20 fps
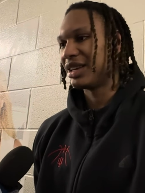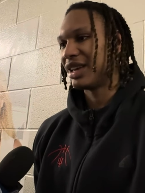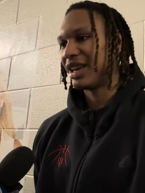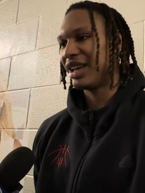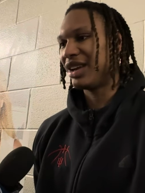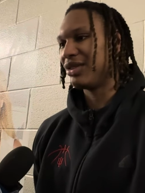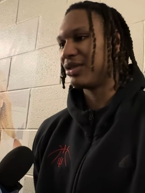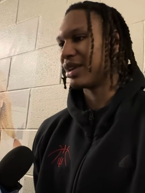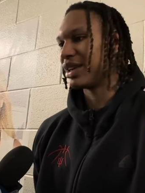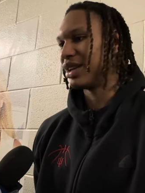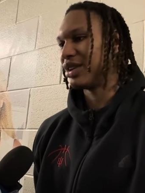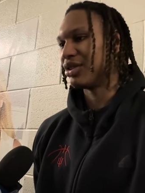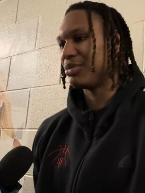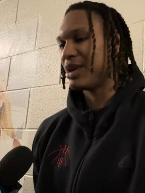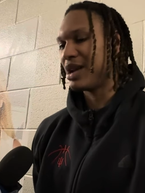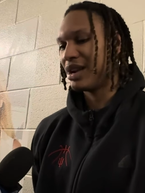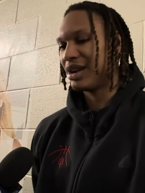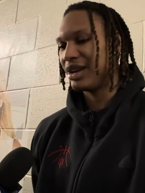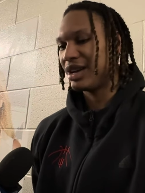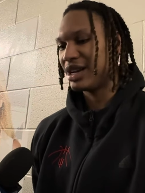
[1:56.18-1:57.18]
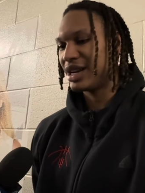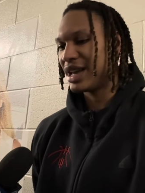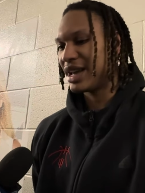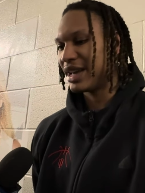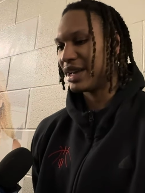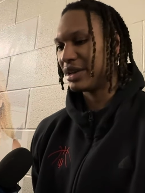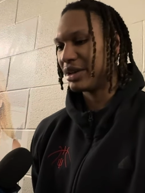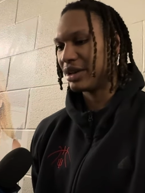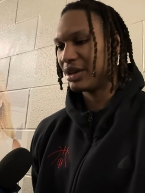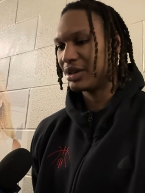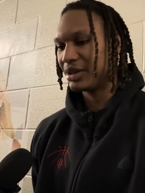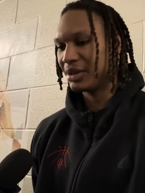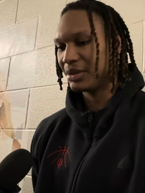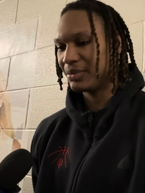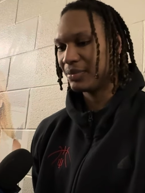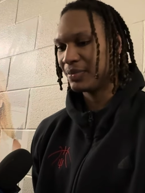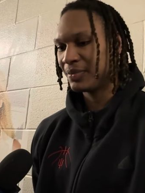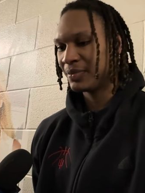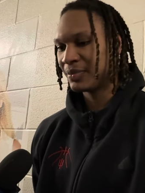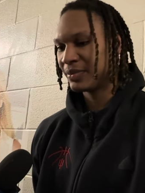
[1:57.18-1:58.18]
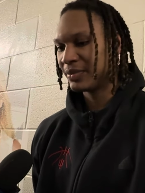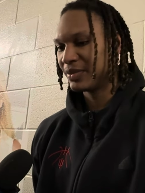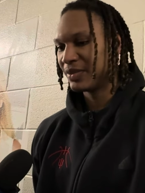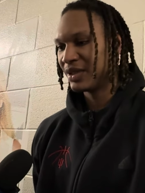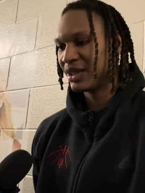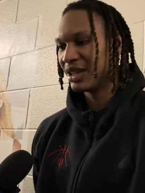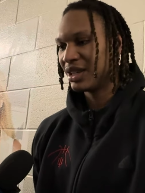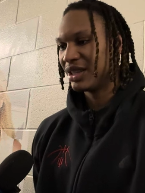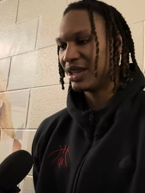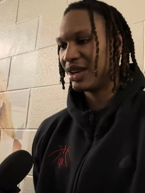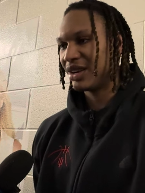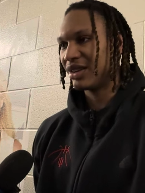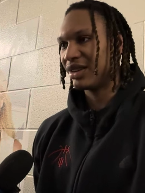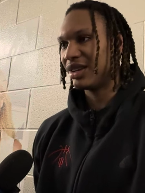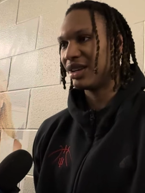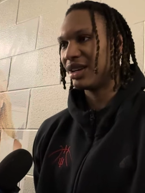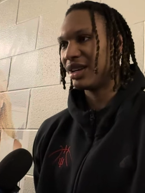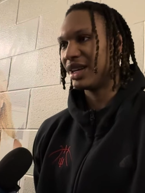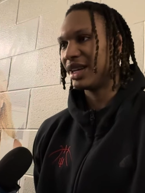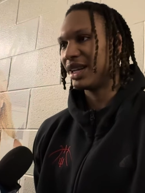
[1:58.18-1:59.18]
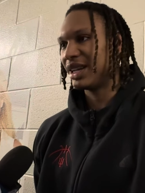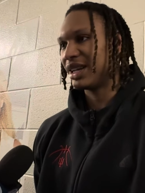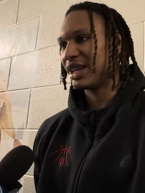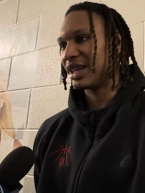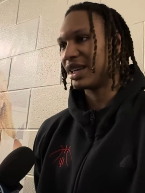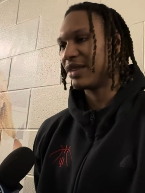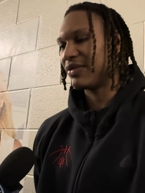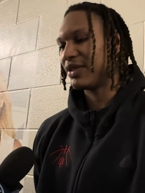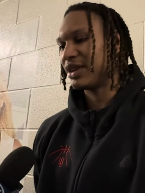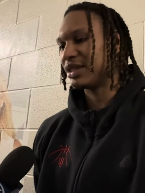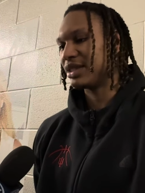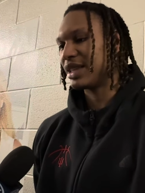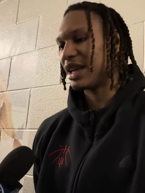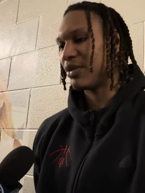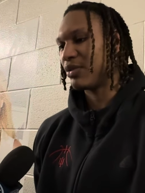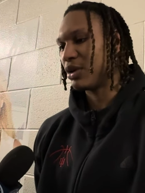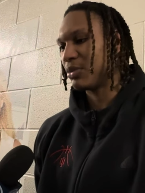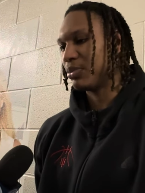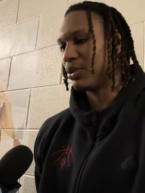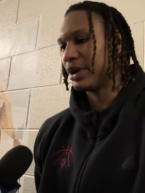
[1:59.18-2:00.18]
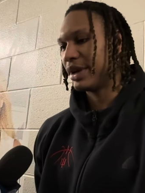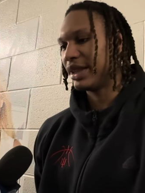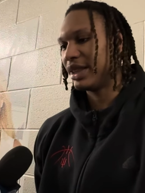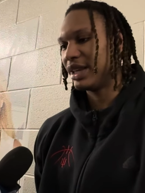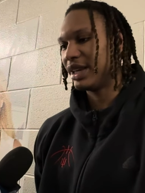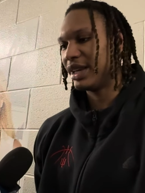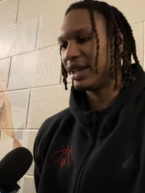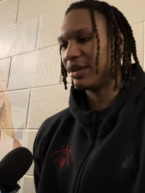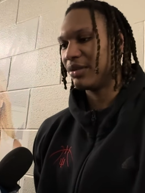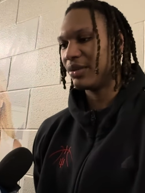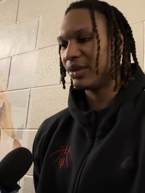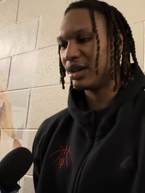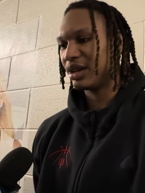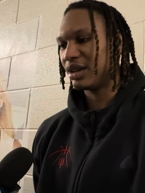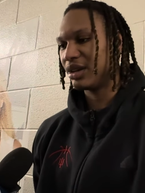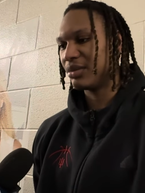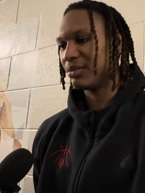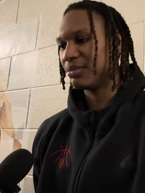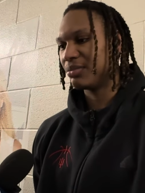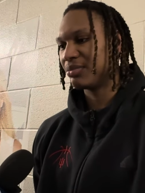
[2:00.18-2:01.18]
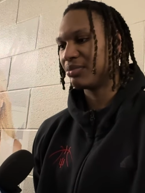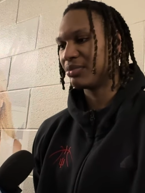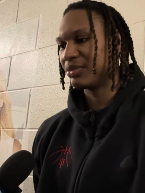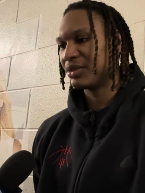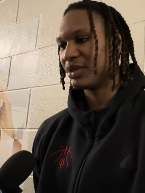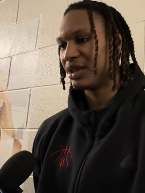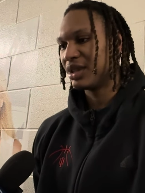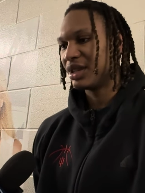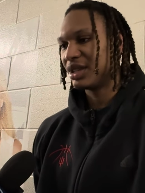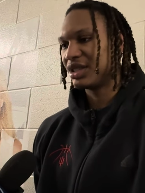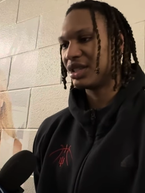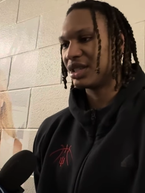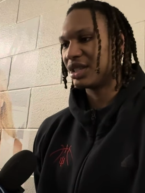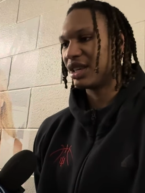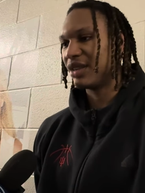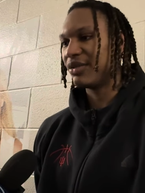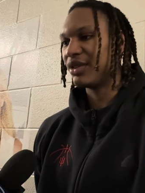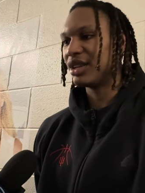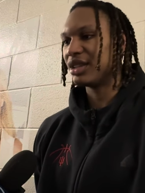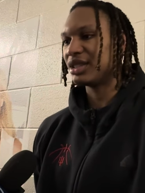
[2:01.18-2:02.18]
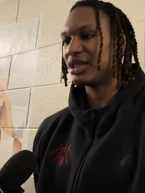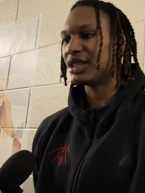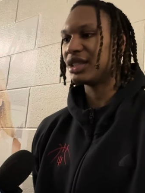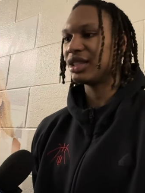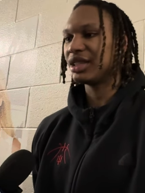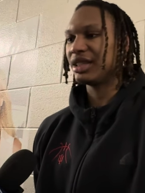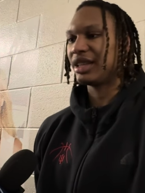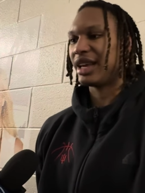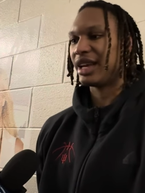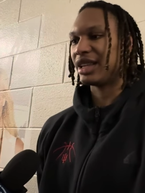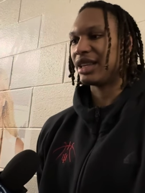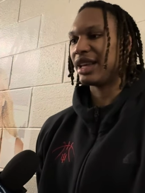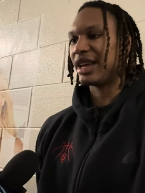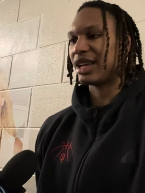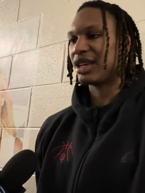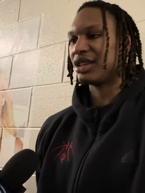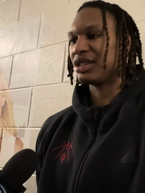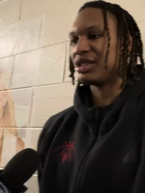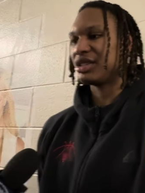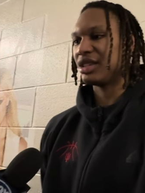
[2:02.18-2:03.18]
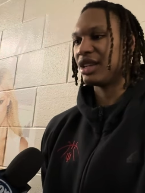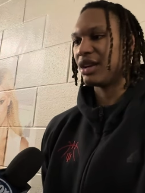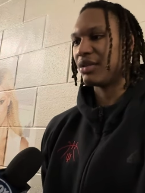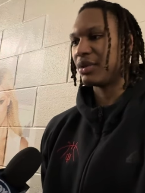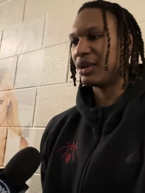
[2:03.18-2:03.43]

don't get no better than that. Um, like no, giving us that one point lead, um, just giving us that, that cushion that we